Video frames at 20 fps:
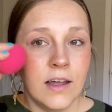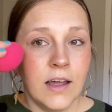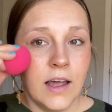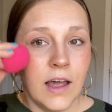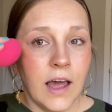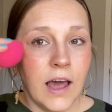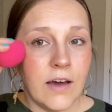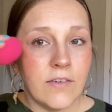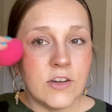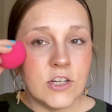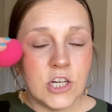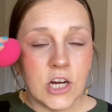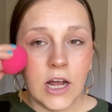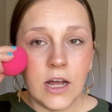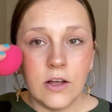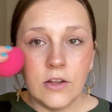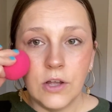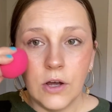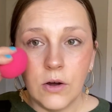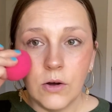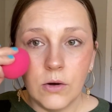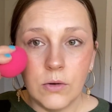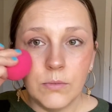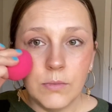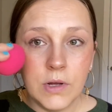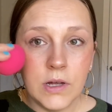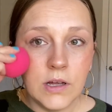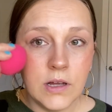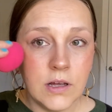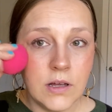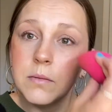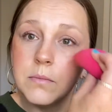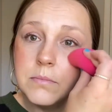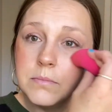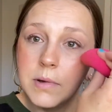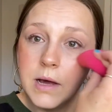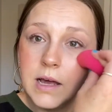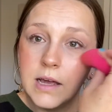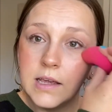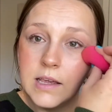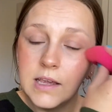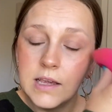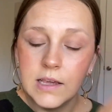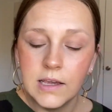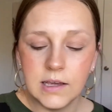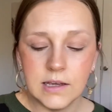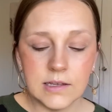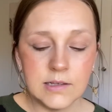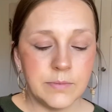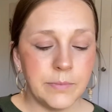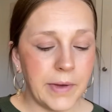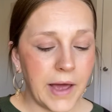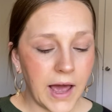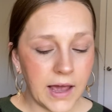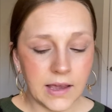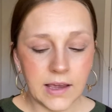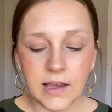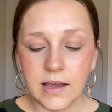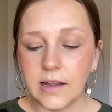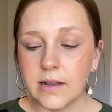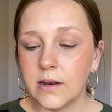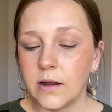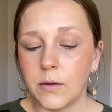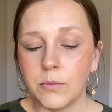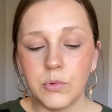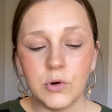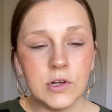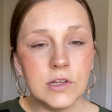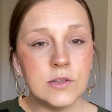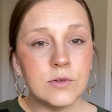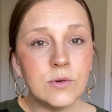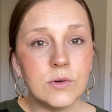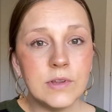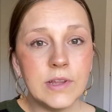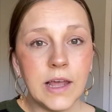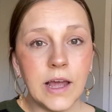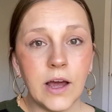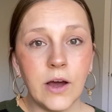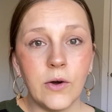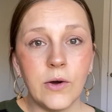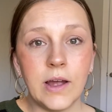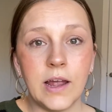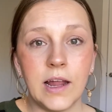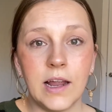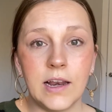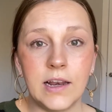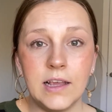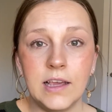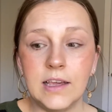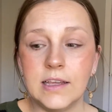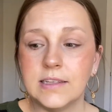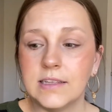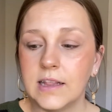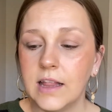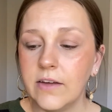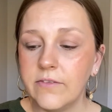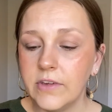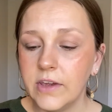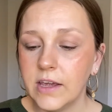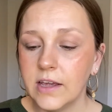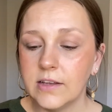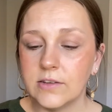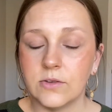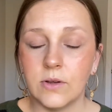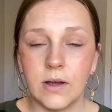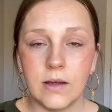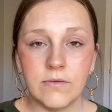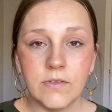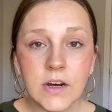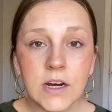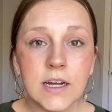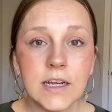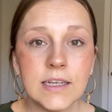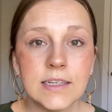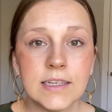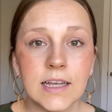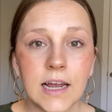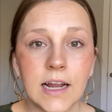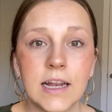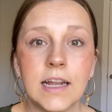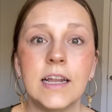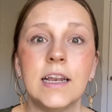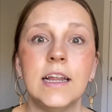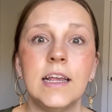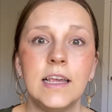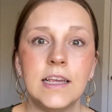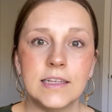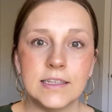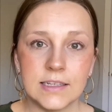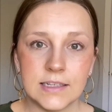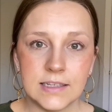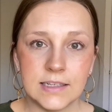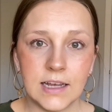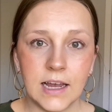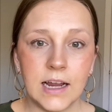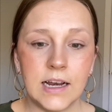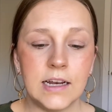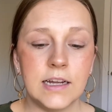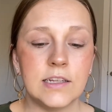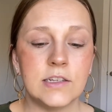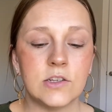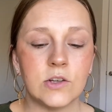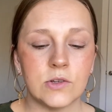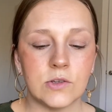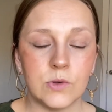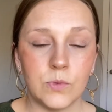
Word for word: have a child home, but he is back in preschool now and he's loving it. So I'm very excited. He's excited. So it's a